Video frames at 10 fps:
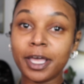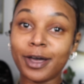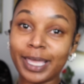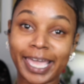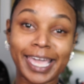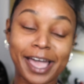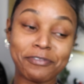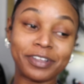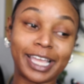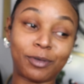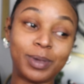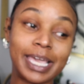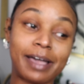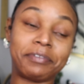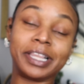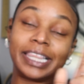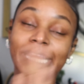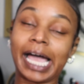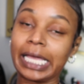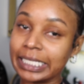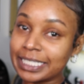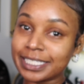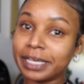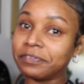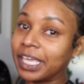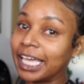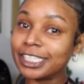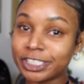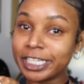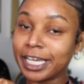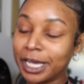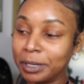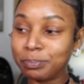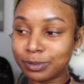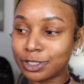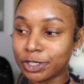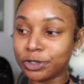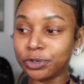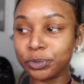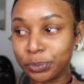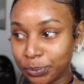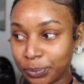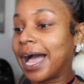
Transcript: Okay, I feel like we have a lot of catching up to do.